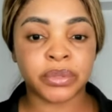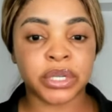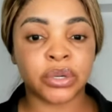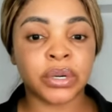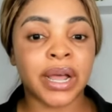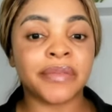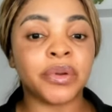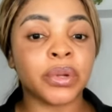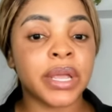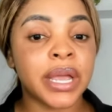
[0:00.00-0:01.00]
They don't have
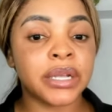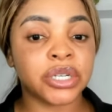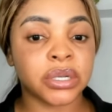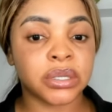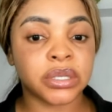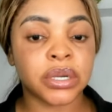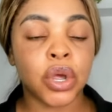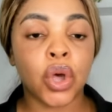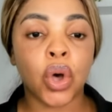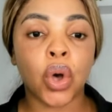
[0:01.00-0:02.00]
locations.
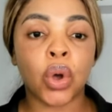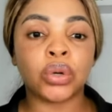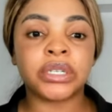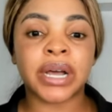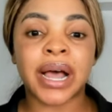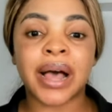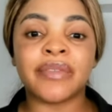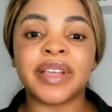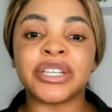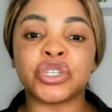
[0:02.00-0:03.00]
All they
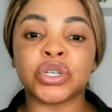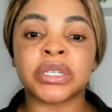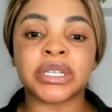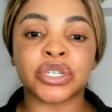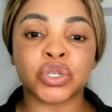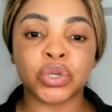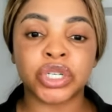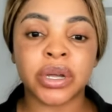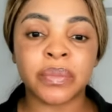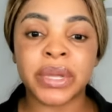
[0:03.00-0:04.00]
have is just a
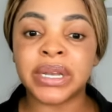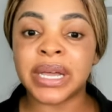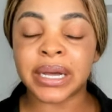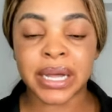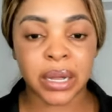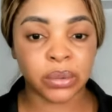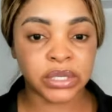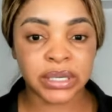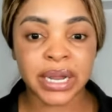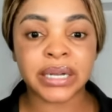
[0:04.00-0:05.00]
social media account,
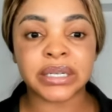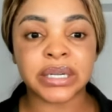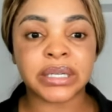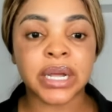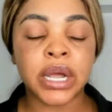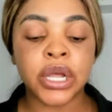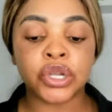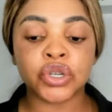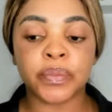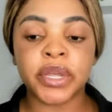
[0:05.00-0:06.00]
and that's it.
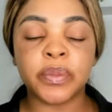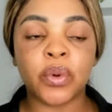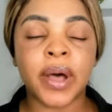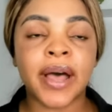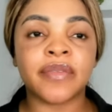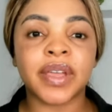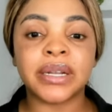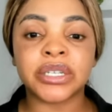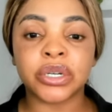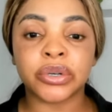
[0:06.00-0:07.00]
Some people have
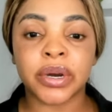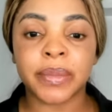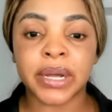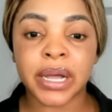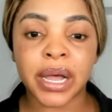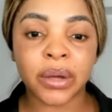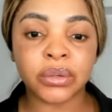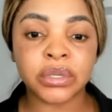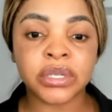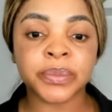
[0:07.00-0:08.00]
Instagram
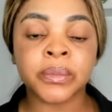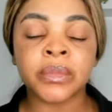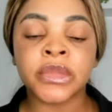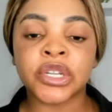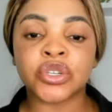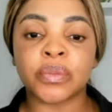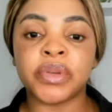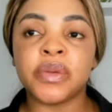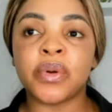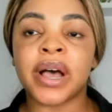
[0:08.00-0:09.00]
accounts. Some
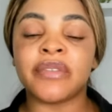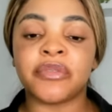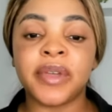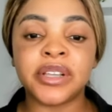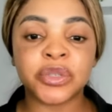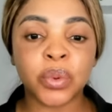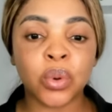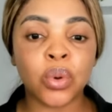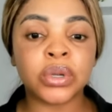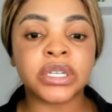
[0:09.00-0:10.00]
people have
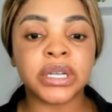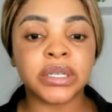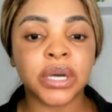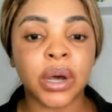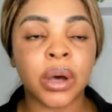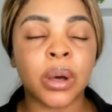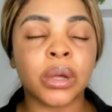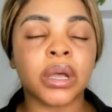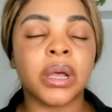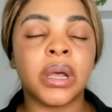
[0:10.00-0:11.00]
Facebook,
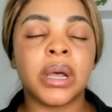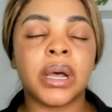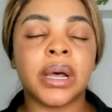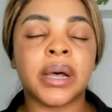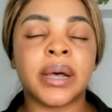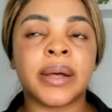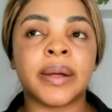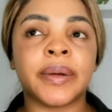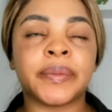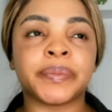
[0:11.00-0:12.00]
TikTok,
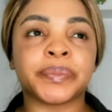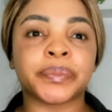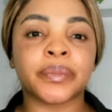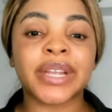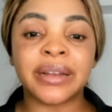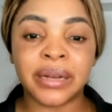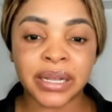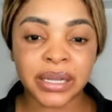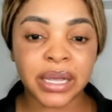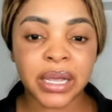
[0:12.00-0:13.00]

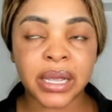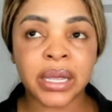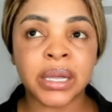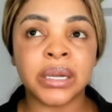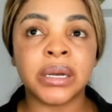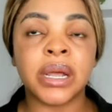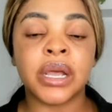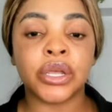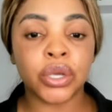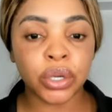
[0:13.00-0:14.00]
LinkedIn,
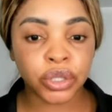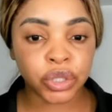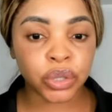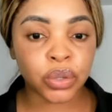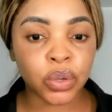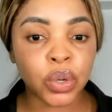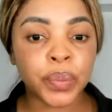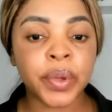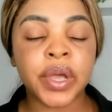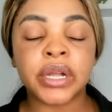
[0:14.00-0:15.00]
YouTube,
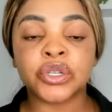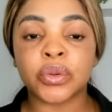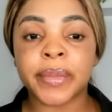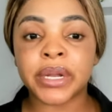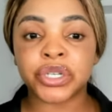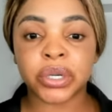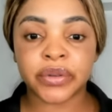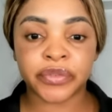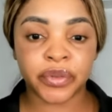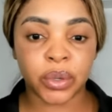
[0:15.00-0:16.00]
to mention a
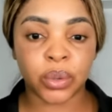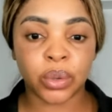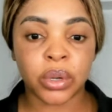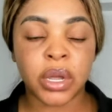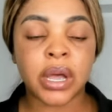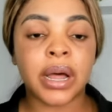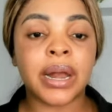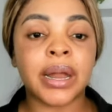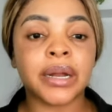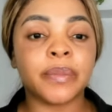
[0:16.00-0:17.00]
few. A
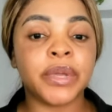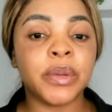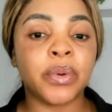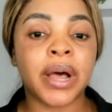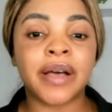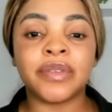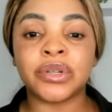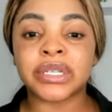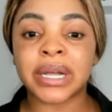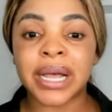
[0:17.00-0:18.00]
lot of people have
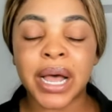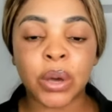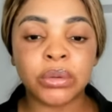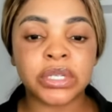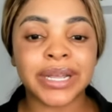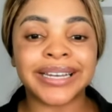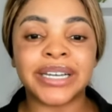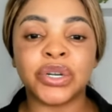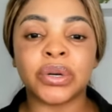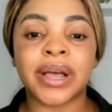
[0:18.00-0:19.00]
those accounts, and
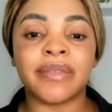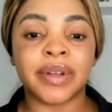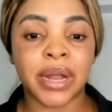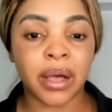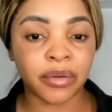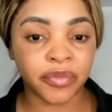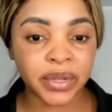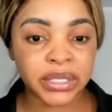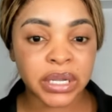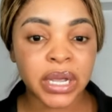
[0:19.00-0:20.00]
they don't have an
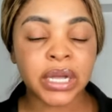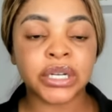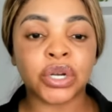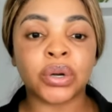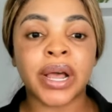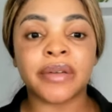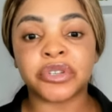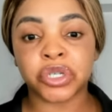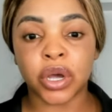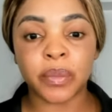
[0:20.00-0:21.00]
office. They don't have
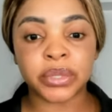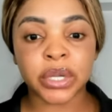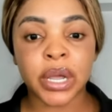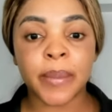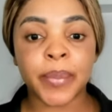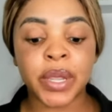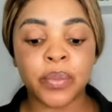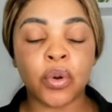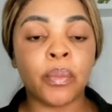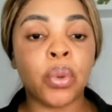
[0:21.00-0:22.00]
shops.
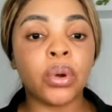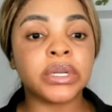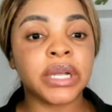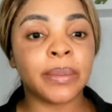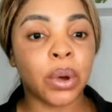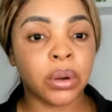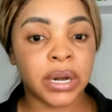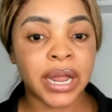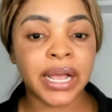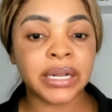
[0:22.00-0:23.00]
People book them
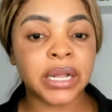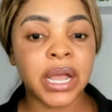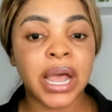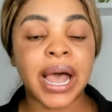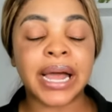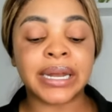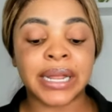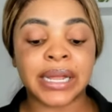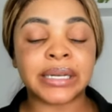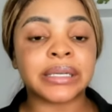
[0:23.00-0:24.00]
online, and
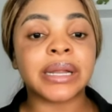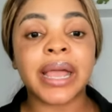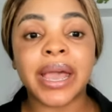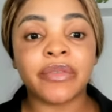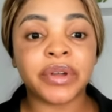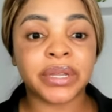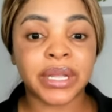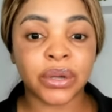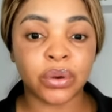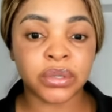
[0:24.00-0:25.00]
then
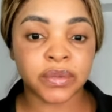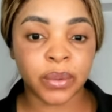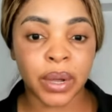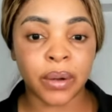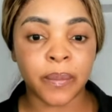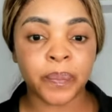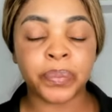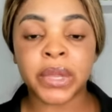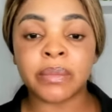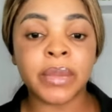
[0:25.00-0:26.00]
everything goes well.
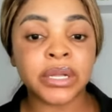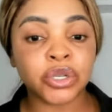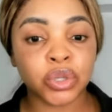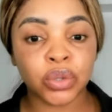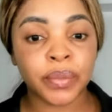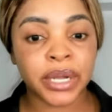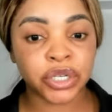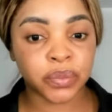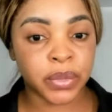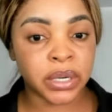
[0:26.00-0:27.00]
They make so
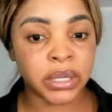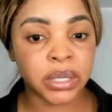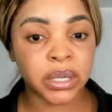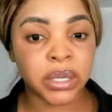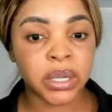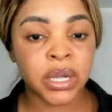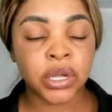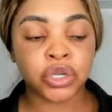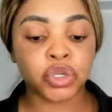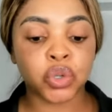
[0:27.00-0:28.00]
much money.
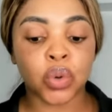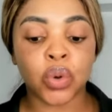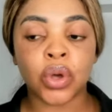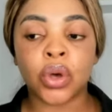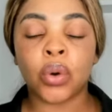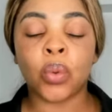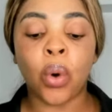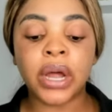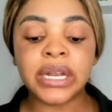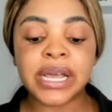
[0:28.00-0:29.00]
So
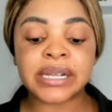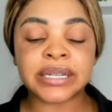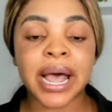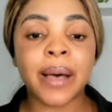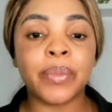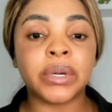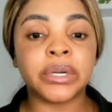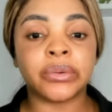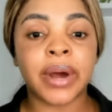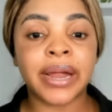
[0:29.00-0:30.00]
what is
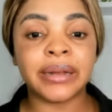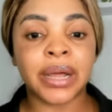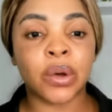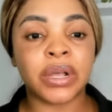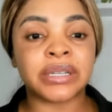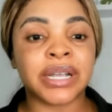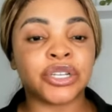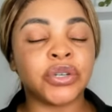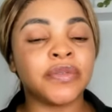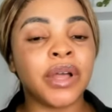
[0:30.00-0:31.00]
happening right now is
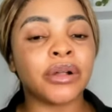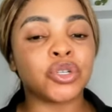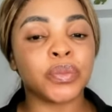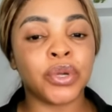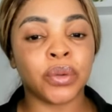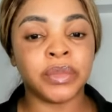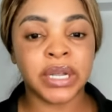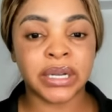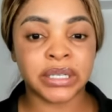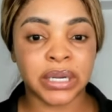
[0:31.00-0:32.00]
that you've got to be
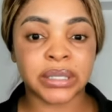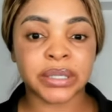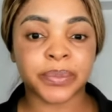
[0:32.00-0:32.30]
updated.